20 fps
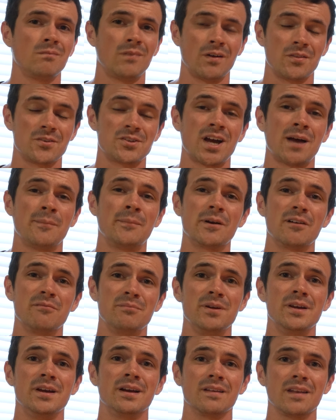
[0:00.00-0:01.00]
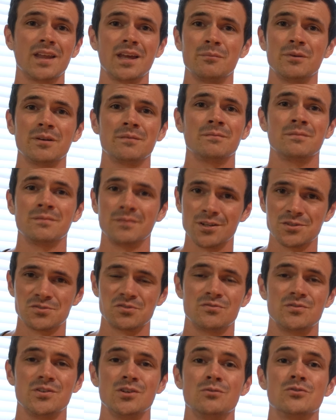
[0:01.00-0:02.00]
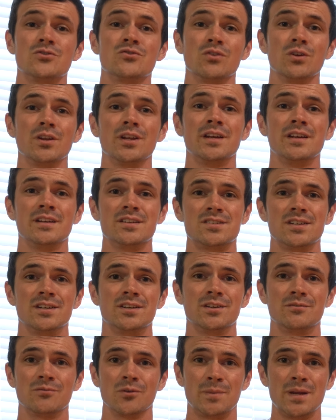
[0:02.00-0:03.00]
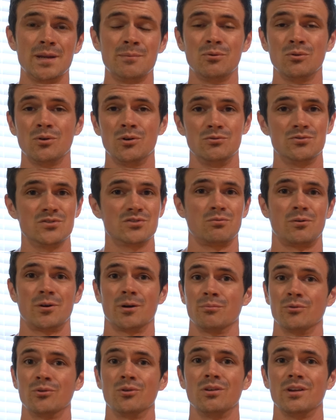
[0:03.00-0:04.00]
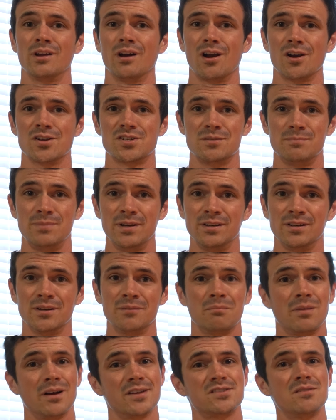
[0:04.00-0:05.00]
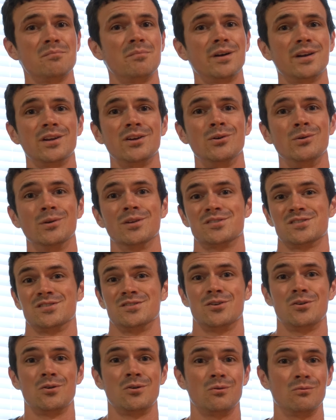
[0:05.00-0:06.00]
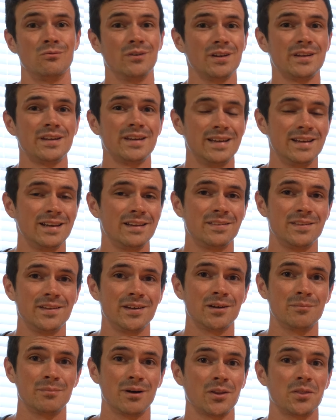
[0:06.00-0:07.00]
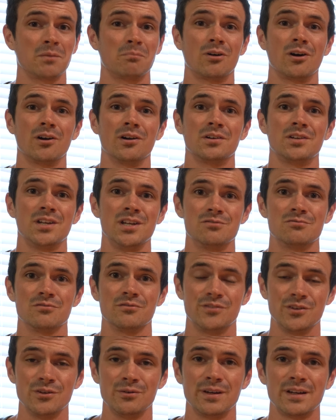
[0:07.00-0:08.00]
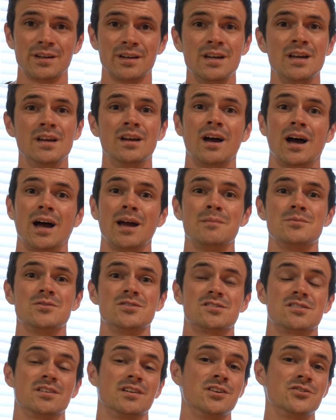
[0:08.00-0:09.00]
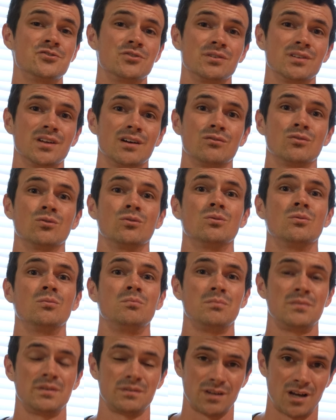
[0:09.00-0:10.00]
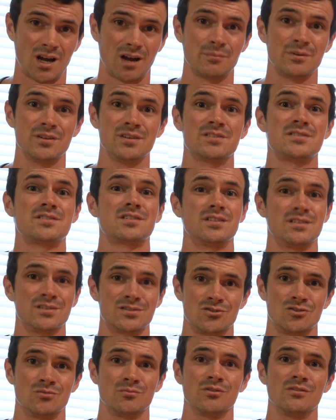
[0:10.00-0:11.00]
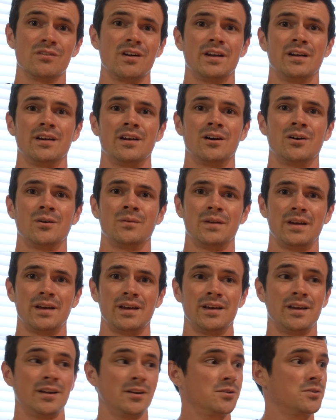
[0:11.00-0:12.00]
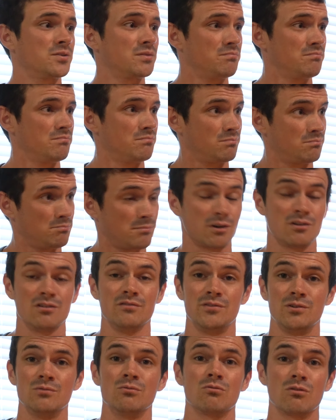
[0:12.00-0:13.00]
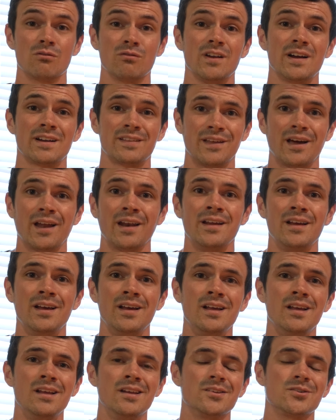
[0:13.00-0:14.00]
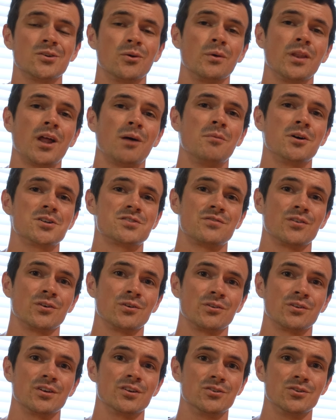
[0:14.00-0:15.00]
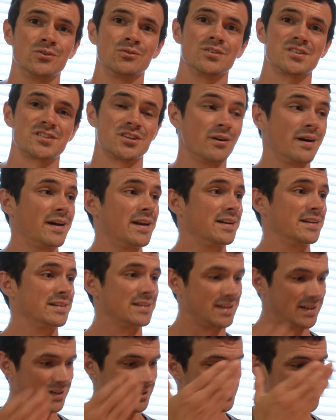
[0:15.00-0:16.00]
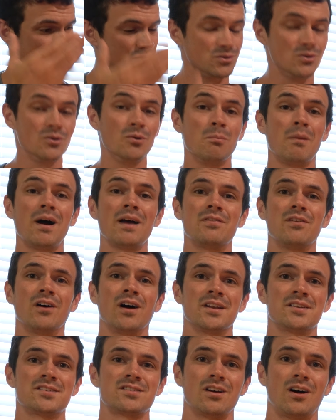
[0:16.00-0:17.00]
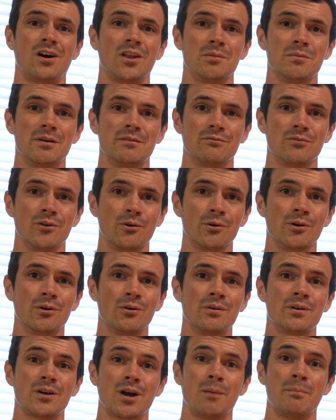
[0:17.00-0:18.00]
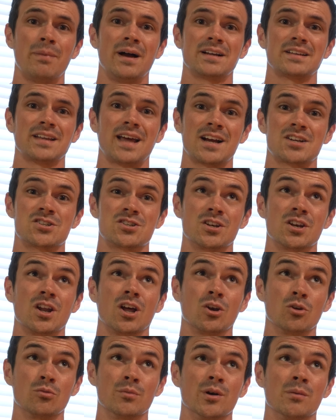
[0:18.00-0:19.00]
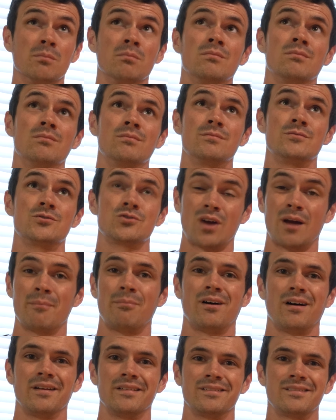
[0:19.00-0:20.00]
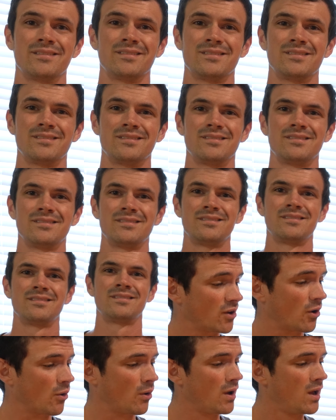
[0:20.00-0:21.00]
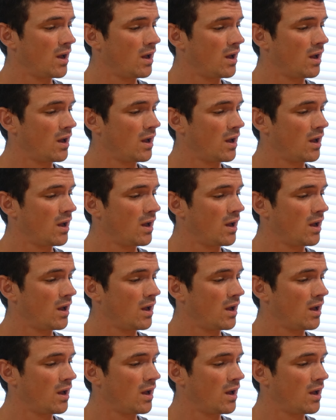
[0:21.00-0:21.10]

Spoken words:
on the topic of being a layman, this review is really intended for people who just want a brutally honest opinion by somebody who doesn't know really anything about the product he's reviewing. I am just an entry-level hobbyist consumer right now, and my review will reflect that. So without much further ado, let's go ahead and get into my thoughts on the Manfrotto Compact Action Aluminum Tripod. So